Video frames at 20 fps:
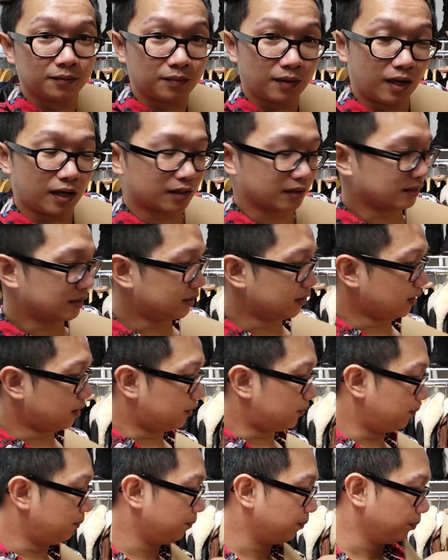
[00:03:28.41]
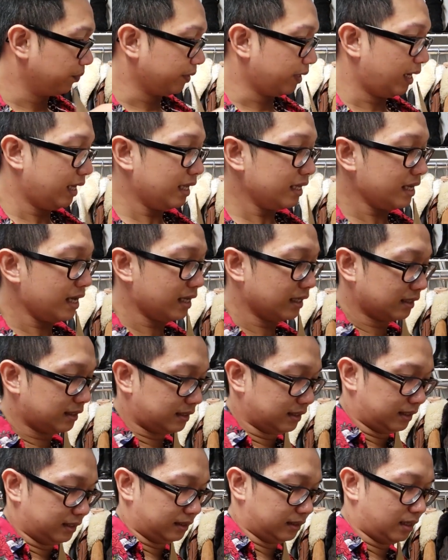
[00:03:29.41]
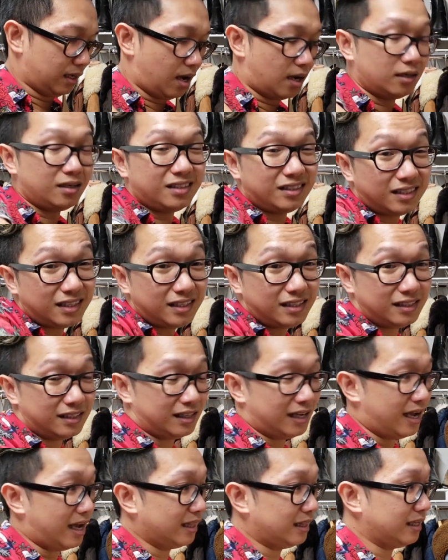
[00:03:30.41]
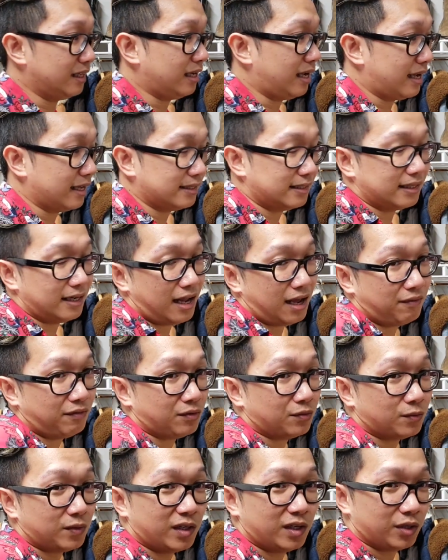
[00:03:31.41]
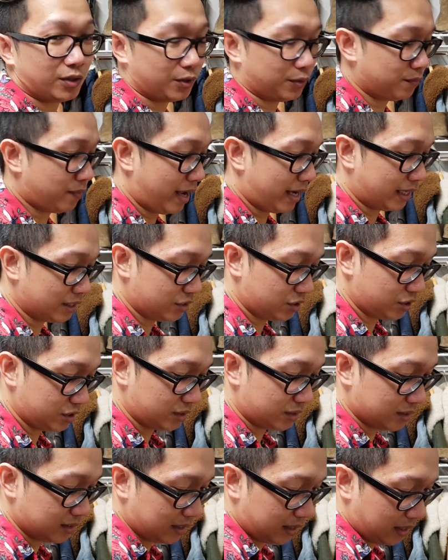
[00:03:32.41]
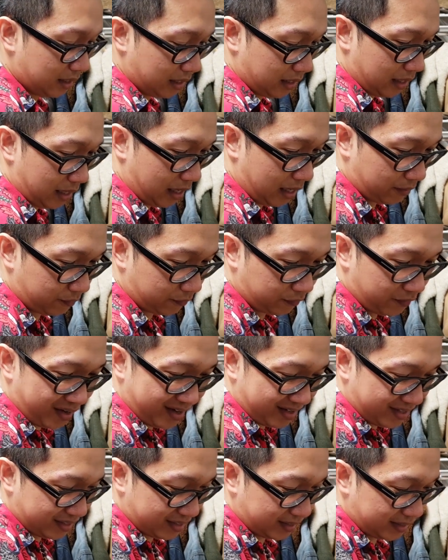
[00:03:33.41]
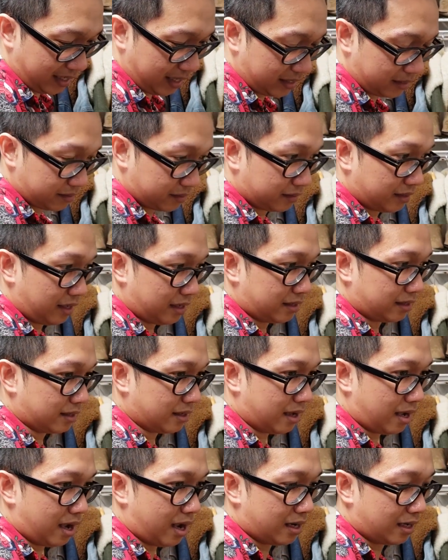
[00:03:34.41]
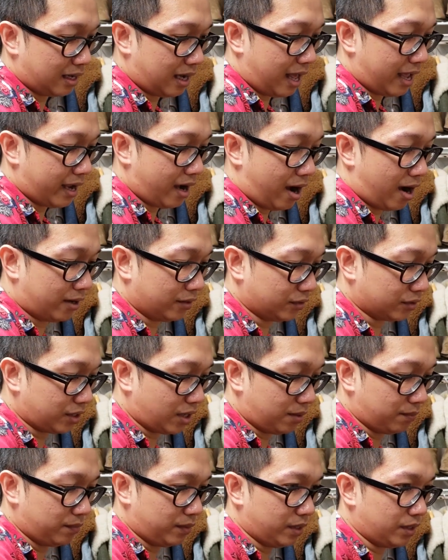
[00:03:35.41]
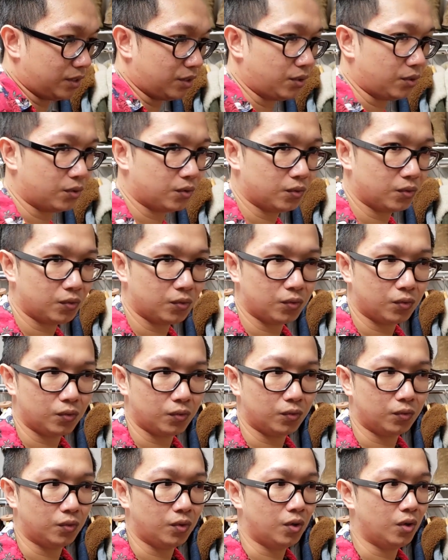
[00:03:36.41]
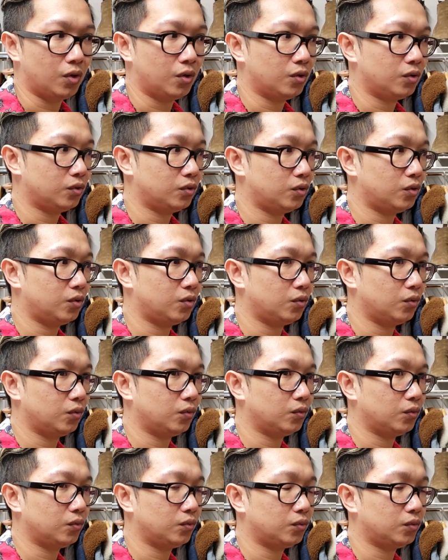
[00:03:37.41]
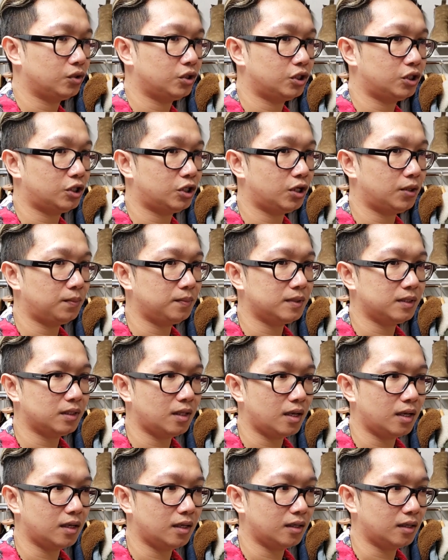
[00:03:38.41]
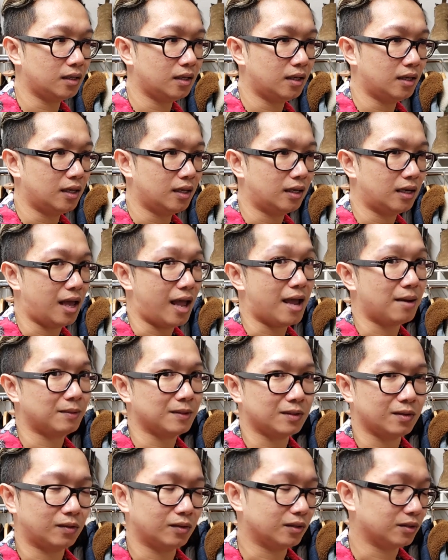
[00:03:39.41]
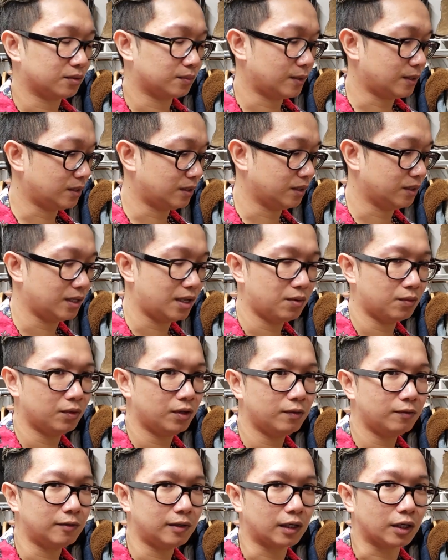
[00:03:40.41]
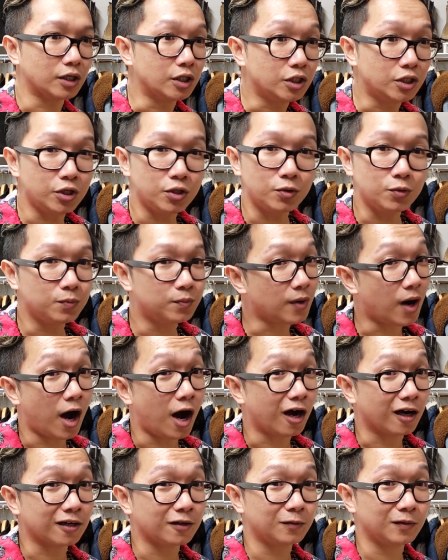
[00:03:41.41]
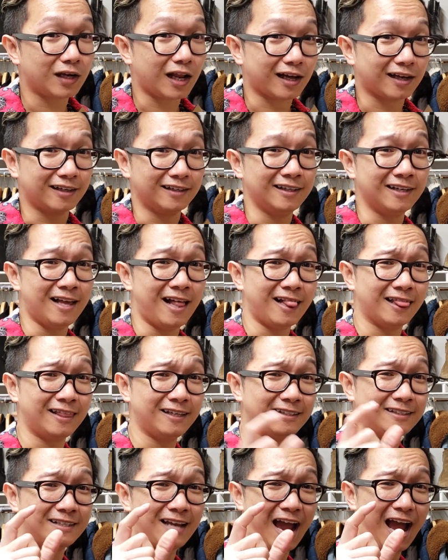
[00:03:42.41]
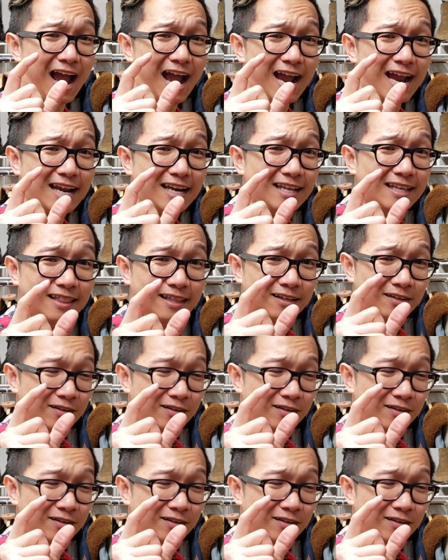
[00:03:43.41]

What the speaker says: box. So I like Essence. Honestly, I think Essence have a really good packaging. Very like unlike other company who you ship thing, like Amazon especially, they will give you like a huge box with like the tiny